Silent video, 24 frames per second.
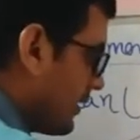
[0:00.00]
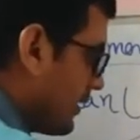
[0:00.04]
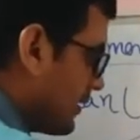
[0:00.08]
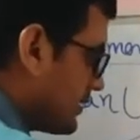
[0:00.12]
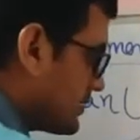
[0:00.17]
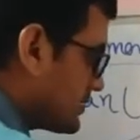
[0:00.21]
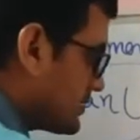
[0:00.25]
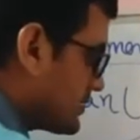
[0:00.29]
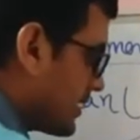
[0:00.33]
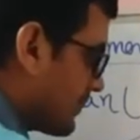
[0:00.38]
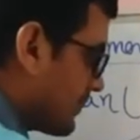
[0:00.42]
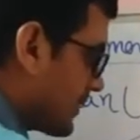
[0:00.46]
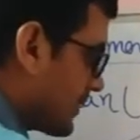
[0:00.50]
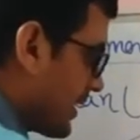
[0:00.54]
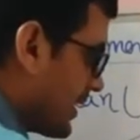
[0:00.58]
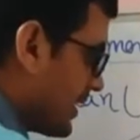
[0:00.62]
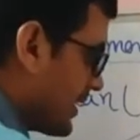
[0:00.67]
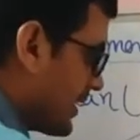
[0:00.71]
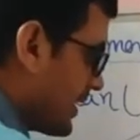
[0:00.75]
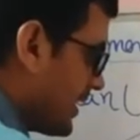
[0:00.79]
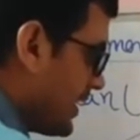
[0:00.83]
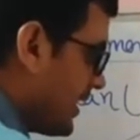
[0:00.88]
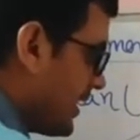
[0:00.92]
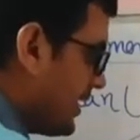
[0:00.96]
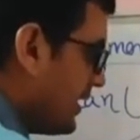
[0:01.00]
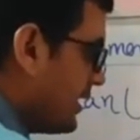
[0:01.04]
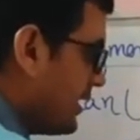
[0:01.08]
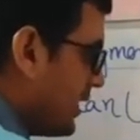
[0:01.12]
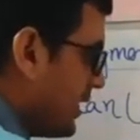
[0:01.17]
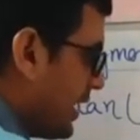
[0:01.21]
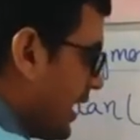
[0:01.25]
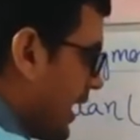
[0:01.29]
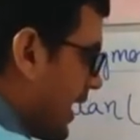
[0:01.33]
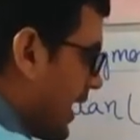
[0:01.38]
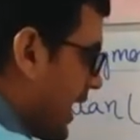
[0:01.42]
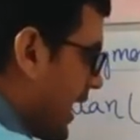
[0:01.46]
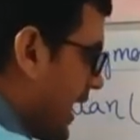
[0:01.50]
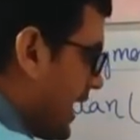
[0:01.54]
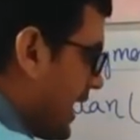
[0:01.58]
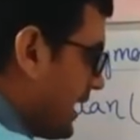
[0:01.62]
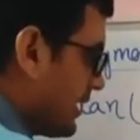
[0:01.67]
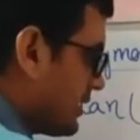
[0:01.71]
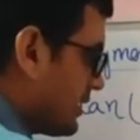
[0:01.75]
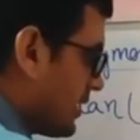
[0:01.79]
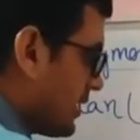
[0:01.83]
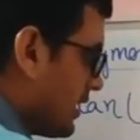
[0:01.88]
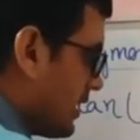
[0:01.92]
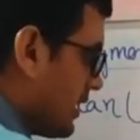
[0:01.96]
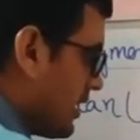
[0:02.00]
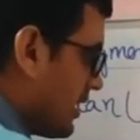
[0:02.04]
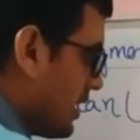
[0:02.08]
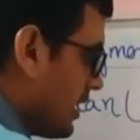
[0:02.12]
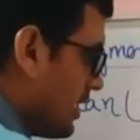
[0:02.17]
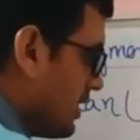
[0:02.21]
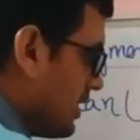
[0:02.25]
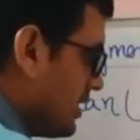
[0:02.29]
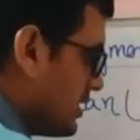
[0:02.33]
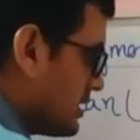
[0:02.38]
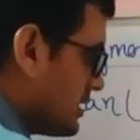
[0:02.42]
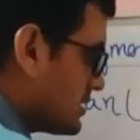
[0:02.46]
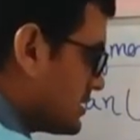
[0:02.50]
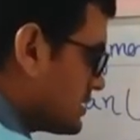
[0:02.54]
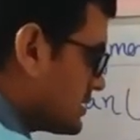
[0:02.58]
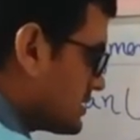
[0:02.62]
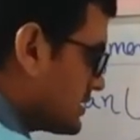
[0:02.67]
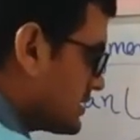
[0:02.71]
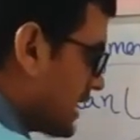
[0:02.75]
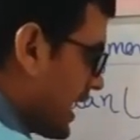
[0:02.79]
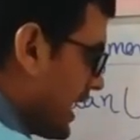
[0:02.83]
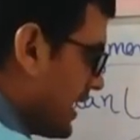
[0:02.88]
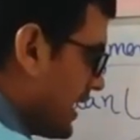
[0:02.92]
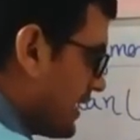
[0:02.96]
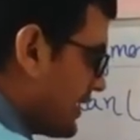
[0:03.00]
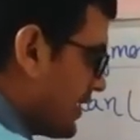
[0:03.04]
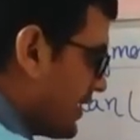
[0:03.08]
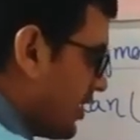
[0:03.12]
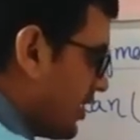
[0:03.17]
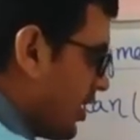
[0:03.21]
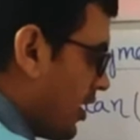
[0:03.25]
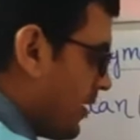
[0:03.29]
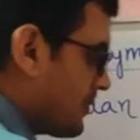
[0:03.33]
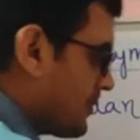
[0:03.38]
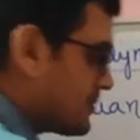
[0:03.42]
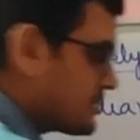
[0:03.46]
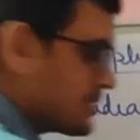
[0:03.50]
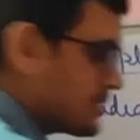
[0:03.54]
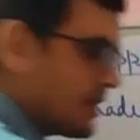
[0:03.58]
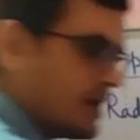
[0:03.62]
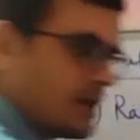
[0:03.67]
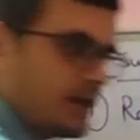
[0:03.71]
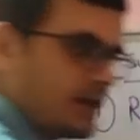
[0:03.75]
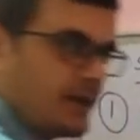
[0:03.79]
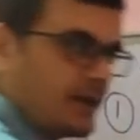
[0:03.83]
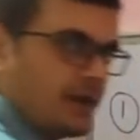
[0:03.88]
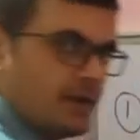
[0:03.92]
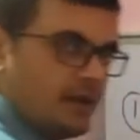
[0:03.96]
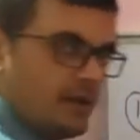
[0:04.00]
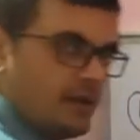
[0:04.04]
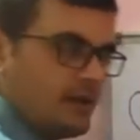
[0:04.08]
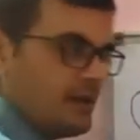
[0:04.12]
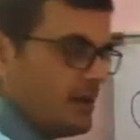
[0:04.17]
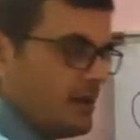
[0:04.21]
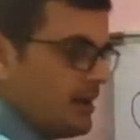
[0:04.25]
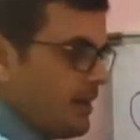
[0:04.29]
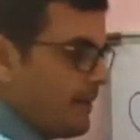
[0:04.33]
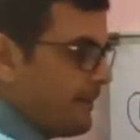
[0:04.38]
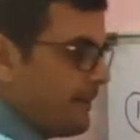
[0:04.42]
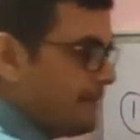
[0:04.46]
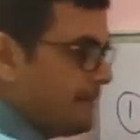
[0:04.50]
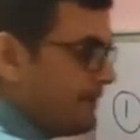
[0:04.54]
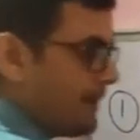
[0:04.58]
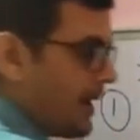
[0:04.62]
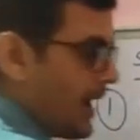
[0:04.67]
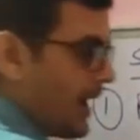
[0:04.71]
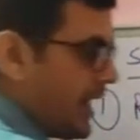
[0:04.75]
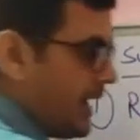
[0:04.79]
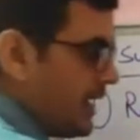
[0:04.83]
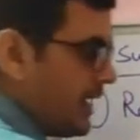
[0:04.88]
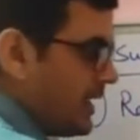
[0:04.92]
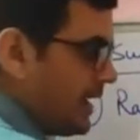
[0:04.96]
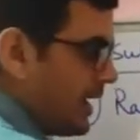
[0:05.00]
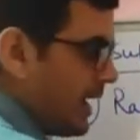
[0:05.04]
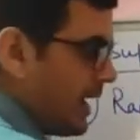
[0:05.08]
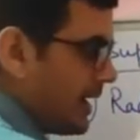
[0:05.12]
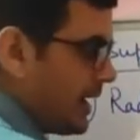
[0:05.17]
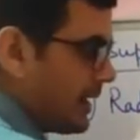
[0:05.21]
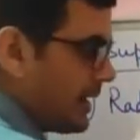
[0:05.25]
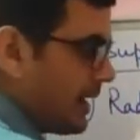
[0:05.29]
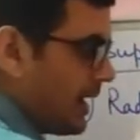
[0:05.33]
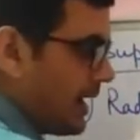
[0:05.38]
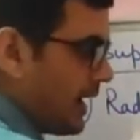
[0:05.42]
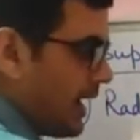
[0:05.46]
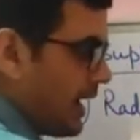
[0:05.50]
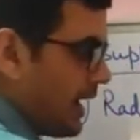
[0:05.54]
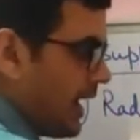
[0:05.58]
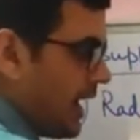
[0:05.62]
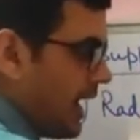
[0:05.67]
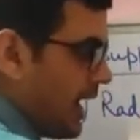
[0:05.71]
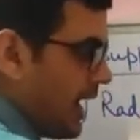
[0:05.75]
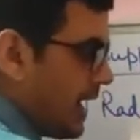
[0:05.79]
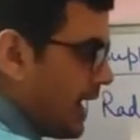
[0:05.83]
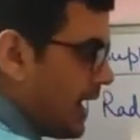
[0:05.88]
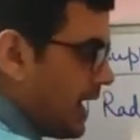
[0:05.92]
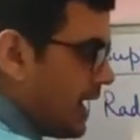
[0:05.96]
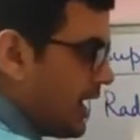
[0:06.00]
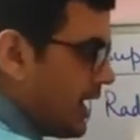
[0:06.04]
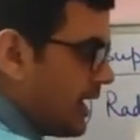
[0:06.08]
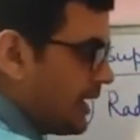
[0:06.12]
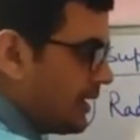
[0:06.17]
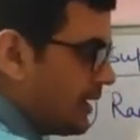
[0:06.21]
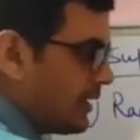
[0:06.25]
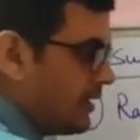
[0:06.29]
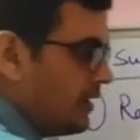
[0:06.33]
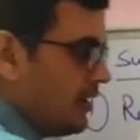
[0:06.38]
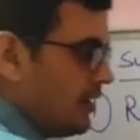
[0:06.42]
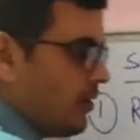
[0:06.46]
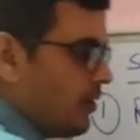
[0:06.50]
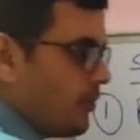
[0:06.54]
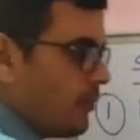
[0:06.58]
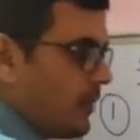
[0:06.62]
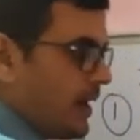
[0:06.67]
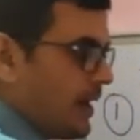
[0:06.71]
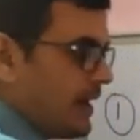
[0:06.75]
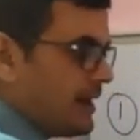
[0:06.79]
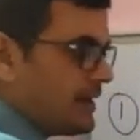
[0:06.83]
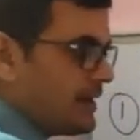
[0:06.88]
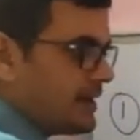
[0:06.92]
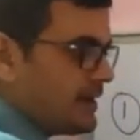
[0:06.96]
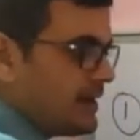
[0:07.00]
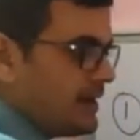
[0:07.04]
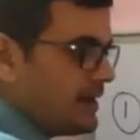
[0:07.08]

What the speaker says: Subtended at the center of circle by an arc when